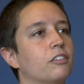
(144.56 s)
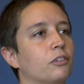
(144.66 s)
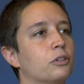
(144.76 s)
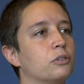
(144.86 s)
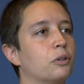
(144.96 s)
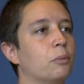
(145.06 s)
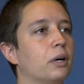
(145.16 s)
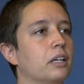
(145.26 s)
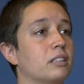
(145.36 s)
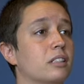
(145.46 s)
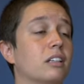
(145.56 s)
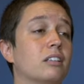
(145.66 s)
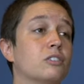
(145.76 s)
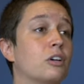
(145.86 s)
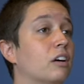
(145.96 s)
life also combines
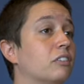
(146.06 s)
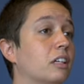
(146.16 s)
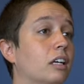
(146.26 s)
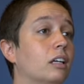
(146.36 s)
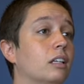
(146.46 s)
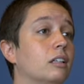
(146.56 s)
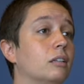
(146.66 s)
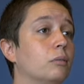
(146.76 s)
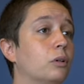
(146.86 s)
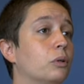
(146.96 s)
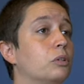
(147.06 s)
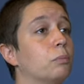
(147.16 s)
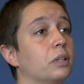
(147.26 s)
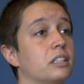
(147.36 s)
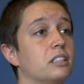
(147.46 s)
like traveling and going to
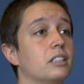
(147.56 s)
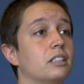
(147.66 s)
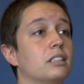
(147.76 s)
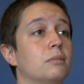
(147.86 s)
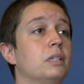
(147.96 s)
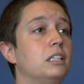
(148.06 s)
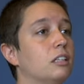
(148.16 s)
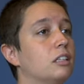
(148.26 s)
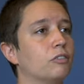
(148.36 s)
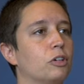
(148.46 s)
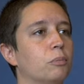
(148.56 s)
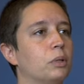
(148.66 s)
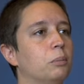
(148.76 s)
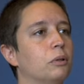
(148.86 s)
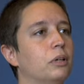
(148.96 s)
places and meeting different
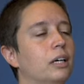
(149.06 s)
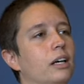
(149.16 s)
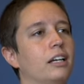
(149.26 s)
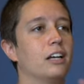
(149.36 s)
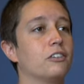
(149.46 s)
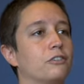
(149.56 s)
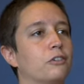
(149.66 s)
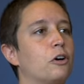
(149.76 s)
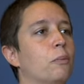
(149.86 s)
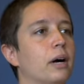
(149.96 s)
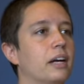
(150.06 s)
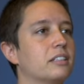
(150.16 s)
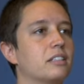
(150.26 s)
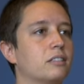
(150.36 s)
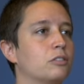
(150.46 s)
people. And it kind of
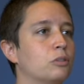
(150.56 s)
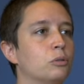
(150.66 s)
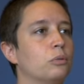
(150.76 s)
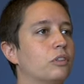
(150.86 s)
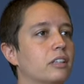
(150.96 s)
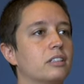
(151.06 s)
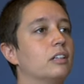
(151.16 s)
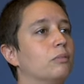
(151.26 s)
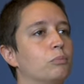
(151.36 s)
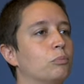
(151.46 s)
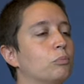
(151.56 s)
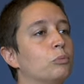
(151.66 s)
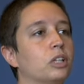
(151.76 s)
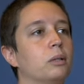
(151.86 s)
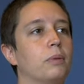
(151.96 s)
combines two things that I'm
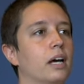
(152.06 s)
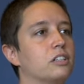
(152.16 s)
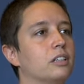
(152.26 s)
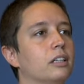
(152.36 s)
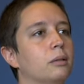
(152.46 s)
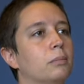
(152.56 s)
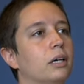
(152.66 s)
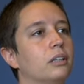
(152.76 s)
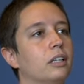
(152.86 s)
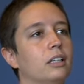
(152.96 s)
really passionate about.